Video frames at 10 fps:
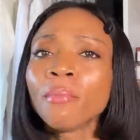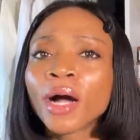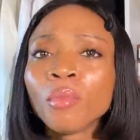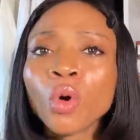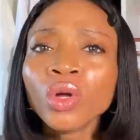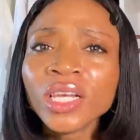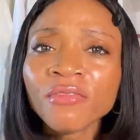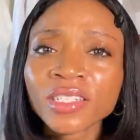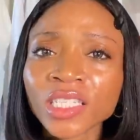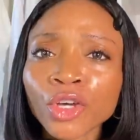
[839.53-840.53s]
Palm
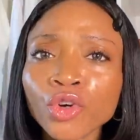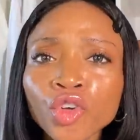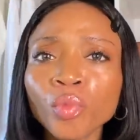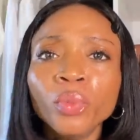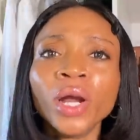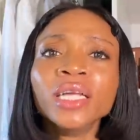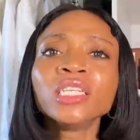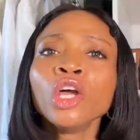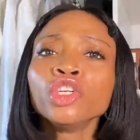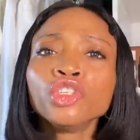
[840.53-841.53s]
olive is a good brand.
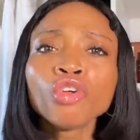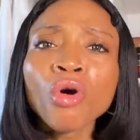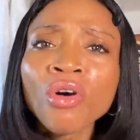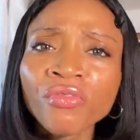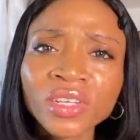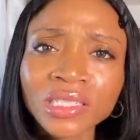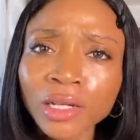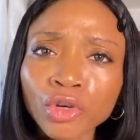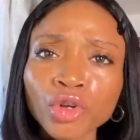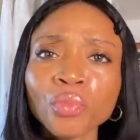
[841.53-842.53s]
Dove is
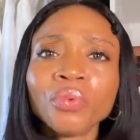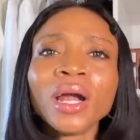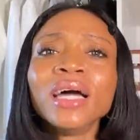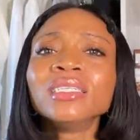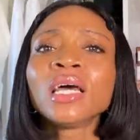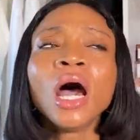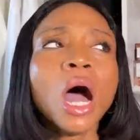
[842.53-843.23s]
a good brand.